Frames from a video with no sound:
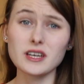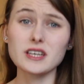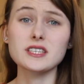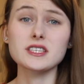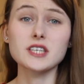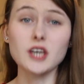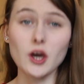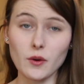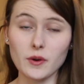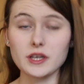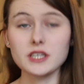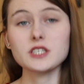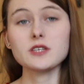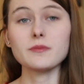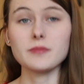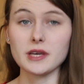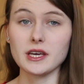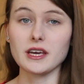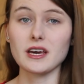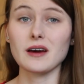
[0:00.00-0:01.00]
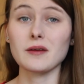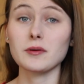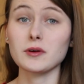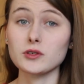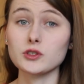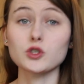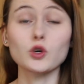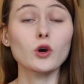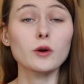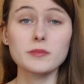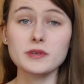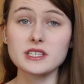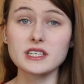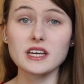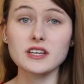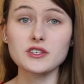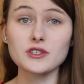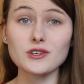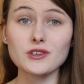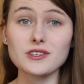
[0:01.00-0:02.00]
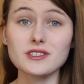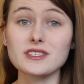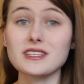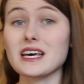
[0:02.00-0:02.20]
is going to be about dorm essentials